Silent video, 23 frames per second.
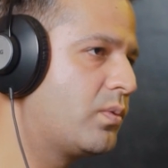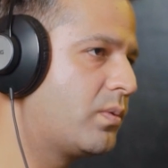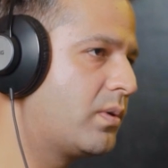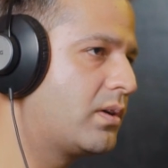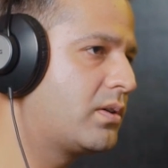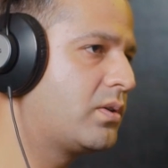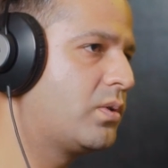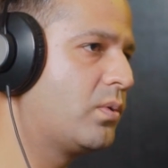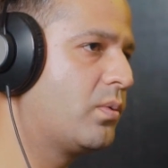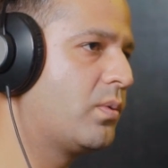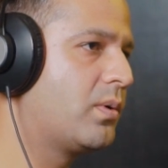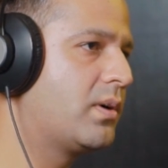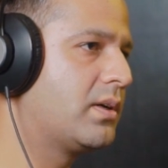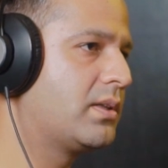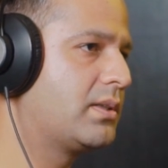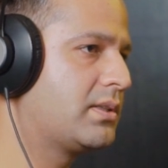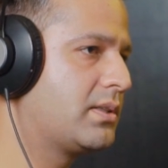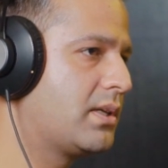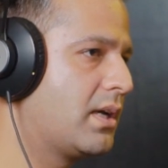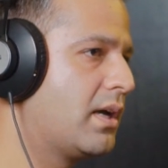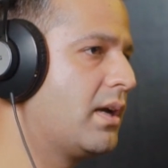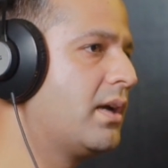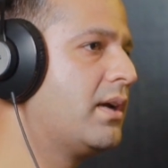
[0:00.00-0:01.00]
work
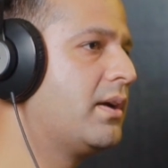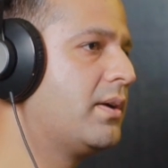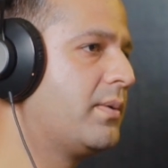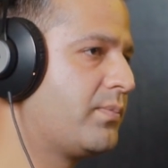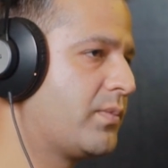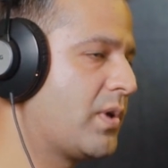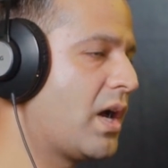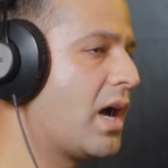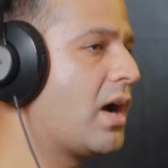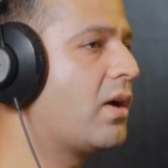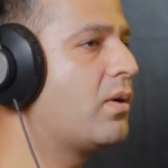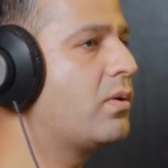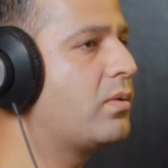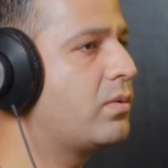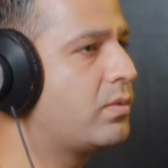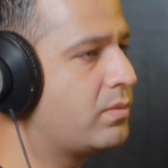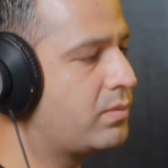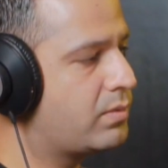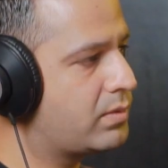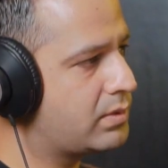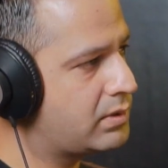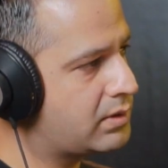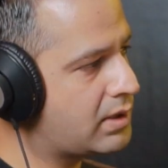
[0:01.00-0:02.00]
towards
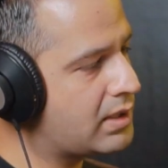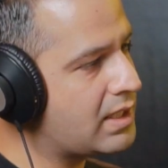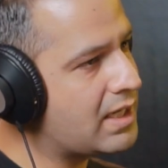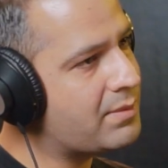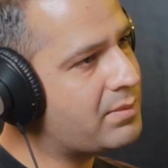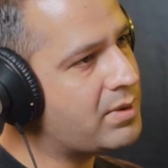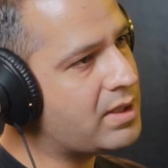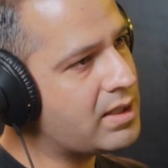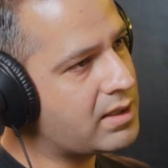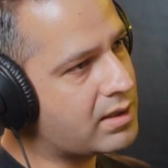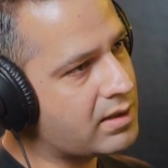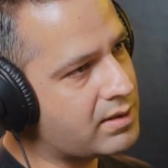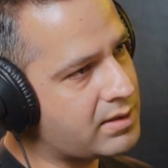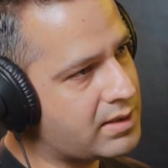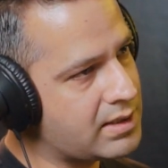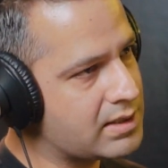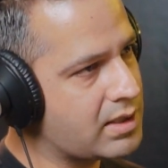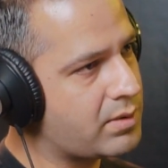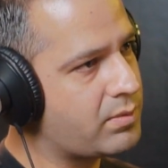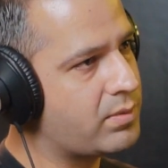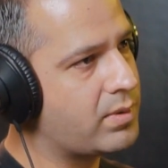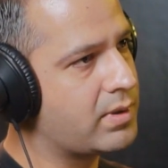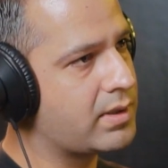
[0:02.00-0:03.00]
how the neighboring
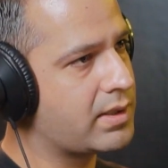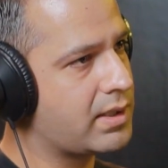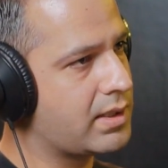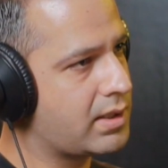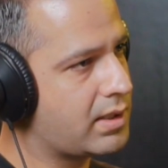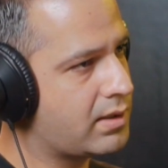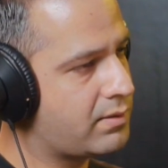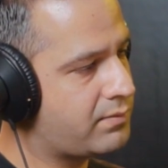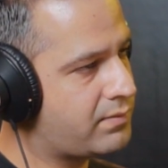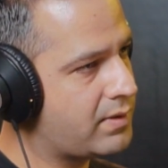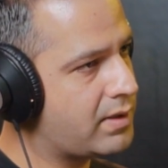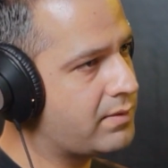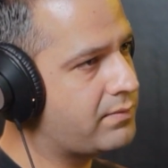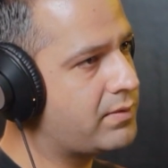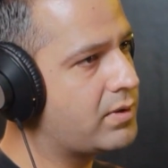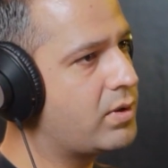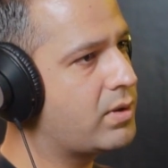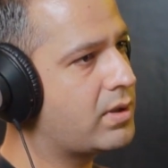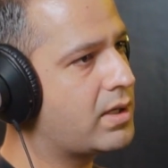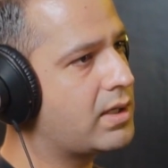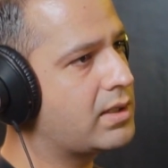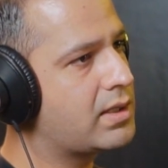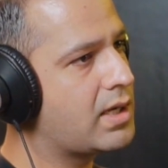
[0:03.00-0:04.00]
countries are working. If you
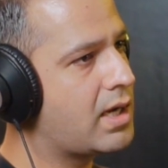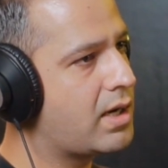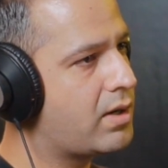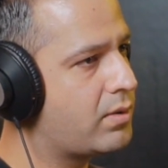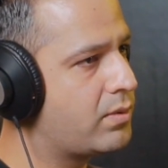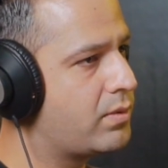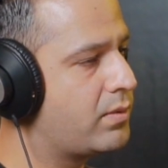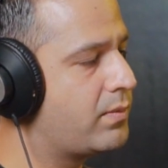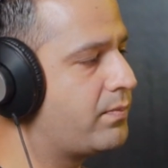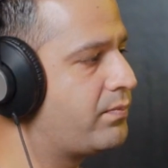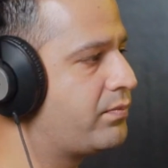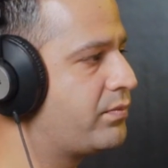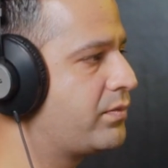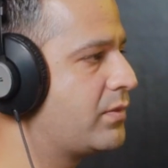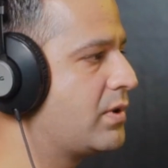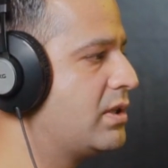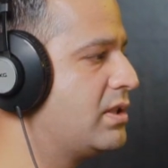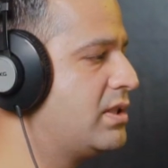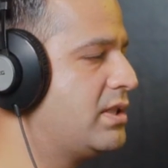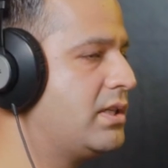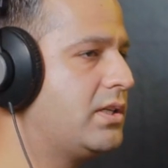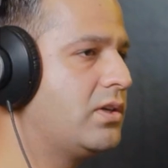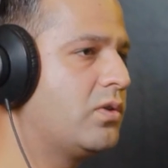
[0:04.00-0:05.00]
look at how
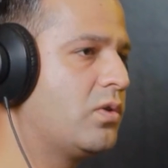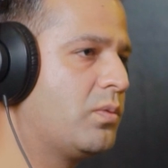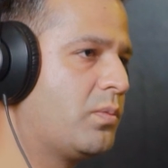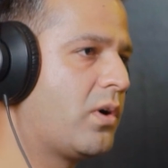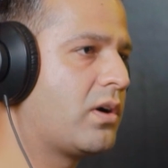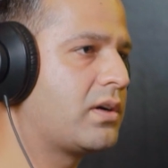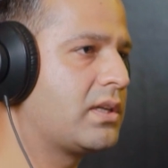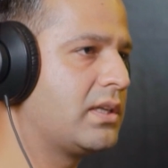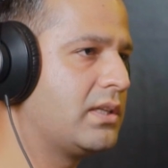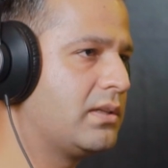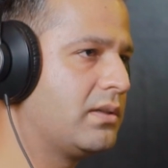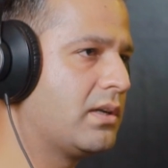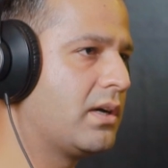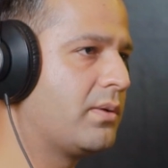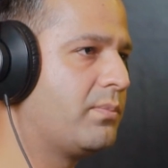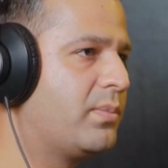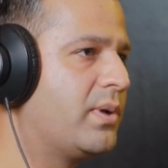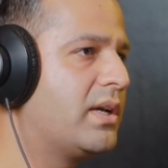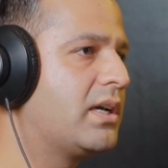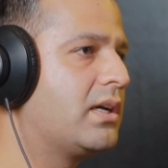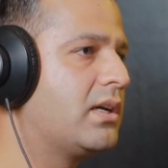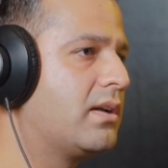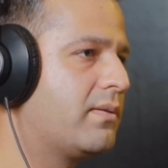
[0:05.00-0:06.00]
Jio bought in a
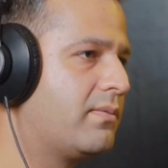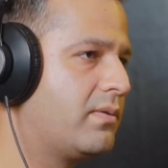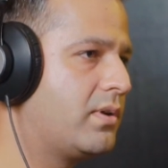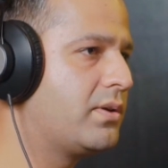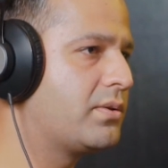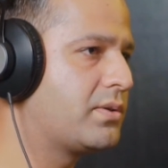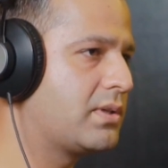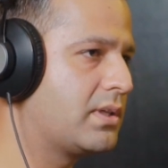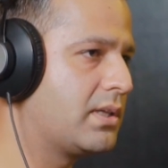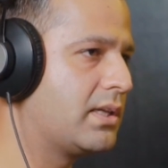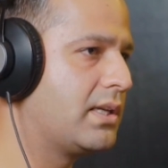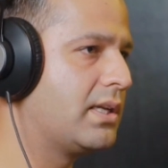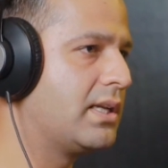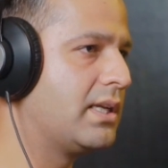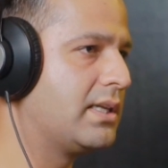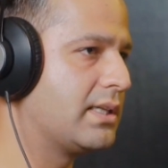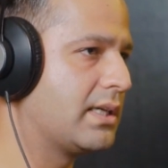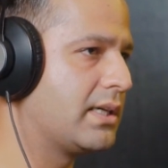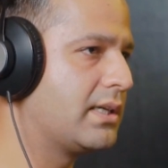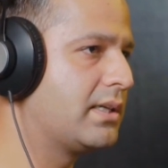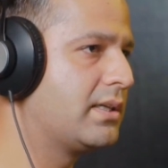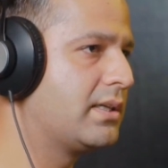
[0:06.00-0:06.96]
big revolution in India.